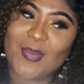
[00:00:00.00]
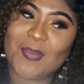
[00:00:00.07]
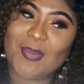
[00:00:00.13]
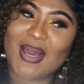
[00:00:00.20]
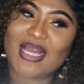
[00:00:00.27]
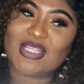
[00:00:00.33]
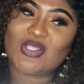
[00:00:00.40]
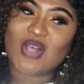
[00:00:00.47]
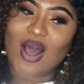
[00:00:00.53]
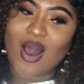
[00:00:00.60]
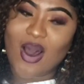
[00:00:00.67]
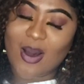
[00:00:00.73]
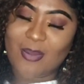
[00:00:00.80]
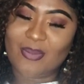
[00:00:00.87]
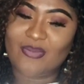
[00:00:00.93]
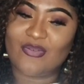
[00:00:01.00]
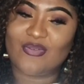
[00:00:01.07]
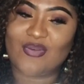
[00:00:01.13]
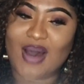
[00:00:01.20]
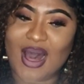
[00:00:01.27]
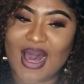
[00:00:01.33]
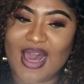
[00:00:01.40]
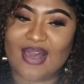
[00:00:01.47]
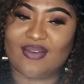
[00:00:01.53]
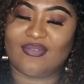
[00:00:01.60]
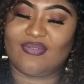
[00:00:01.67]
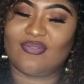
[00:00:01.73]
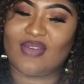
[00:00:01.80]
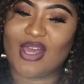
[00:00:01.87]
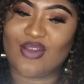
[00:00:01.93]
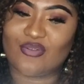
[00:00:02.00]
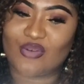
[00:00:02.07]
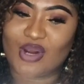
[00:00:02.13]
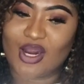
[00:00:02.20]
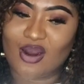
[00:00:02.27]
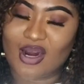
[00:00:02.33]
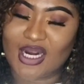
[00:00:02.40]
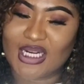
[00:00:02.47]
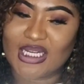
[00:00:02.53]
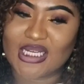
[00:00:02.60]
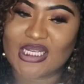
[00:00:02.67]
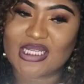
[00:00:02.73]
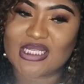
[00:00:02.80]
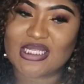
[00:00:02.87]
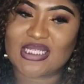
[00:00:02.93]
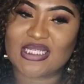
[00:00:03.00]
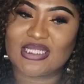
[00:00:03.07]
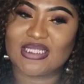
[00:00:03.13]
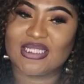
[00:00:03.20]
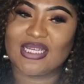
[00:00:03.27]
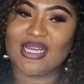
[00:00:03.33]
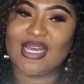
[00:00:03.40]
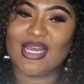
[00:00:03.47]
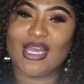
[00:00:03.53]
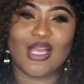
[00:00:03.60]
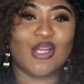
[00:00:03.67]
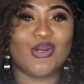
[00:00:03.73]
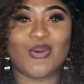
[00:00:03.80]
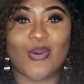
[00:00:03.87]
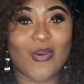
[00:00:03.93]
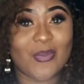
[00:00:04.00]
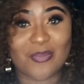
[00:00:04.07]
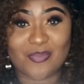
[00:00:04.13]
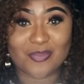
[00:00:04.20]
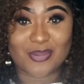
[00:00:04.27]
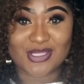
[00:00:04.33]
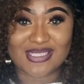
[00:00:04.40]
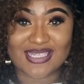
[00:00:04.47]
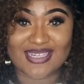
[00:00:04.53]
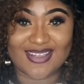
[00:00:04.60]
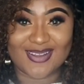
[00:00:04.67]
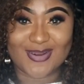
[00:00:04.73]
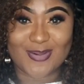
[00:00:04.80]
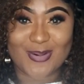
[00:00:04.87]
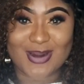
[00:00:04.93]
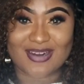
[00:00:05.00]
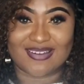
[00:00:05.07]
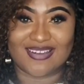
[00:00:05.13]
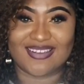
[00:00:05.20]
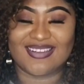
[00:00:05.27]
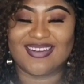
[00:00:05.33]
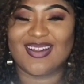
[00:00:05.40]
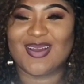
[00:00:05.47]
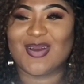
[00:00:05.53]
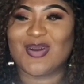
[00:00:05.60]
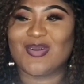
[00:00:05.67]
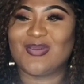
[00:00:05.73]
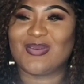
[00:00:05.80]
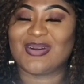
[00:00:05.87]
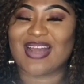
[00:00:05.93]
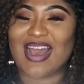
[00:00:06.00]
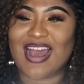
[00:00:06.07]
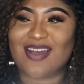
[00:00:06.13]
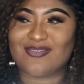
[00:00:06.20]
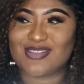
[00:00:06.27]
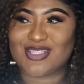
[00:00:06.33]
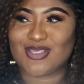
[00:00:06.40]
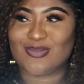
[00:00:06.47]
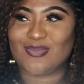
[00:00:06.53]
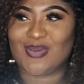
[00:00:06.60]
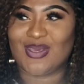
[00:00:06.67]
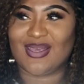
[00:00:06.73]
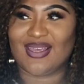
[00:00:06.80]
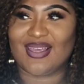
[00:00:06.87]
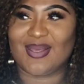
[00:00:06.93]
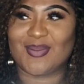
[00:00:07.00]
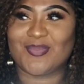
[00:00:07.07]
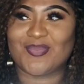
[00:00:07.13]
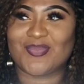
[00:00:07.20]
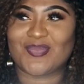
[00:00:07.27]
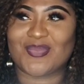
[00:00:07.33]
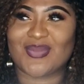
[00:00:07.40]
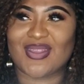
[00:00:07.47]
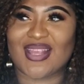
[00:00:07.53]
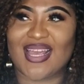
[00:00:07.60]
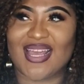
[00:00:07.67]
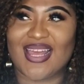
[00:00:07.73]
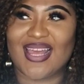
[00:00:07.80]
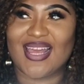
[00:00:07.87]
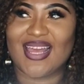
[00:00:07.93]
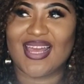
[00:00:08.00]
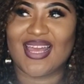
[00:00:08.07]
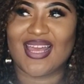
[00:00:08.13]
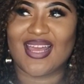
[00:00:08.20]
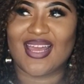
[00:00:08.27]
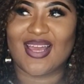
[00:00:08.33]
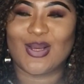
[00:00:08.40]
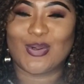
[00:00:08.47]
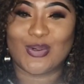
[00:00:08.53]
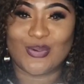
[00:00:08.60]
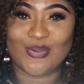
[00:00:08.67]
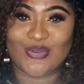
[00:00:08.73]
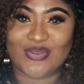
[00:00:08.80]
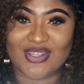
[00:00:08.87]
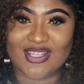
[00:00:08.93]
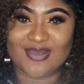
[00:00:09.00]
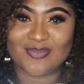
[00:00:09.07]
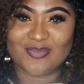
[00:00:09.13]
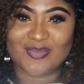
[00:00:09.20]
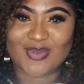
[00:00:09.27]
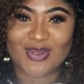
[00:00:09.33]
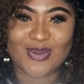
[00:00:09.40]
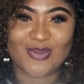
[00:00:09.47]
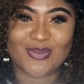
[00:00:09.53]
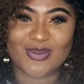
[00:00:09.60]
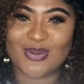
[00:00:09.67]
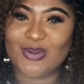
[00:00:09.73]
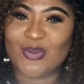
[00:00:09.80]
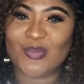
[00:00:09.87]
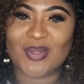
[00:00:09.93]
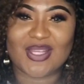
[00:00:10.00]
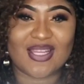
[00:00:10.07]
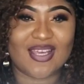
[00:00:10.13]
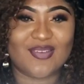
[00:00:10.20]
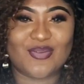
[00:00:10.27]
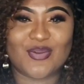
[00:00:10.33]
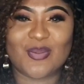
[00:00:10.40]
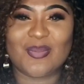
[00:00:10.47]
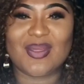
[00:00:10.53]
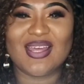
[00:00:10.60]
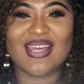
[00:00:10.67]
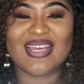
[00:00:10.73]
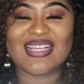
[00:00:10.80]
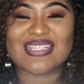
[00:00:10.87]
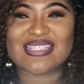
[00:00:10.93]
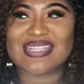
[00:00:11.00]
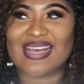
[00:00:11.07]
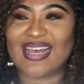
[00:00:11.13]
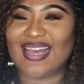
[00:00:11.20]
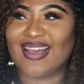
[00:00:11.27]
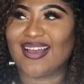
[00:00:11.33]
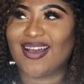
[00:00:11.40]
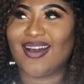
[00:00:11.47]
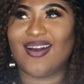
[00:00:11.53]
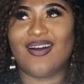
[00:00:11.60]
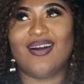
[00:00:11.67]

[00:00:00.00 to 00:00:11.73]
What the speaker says: my top 5 favorite artists in no particular order would have to be Kofi Olomide. For me, it's like,